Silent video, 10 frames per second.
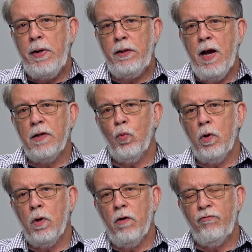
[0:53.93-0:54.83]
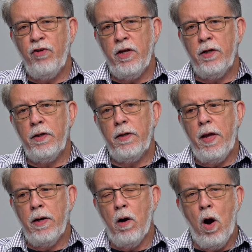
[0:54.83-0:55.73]
many times we're offended
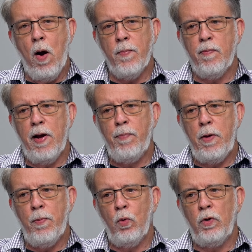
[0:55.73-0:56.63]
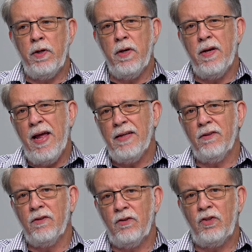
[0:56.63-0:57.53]
and harmed by people who didn't
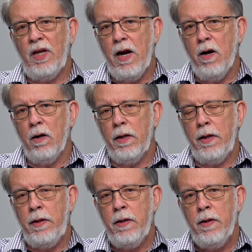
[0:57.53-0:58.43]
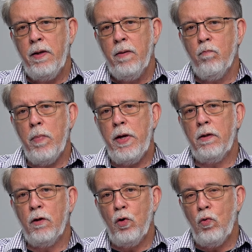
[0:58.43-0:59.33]
necessarily mean
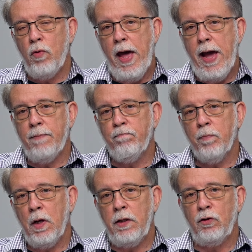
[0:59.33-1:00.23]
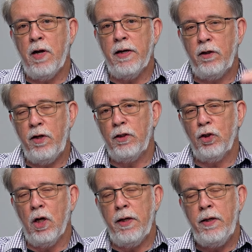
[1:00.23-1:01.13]
to do that, at least not
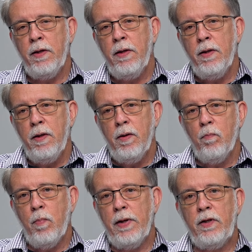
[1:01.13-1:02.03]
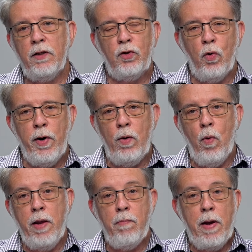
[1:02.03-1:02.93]
intentionally, but did so
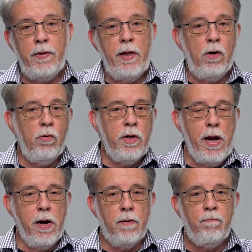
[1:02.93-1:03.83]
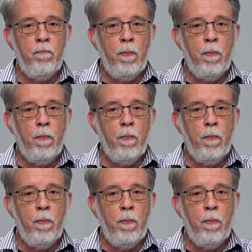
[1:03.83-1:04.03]
anyway, and maybe they don't care.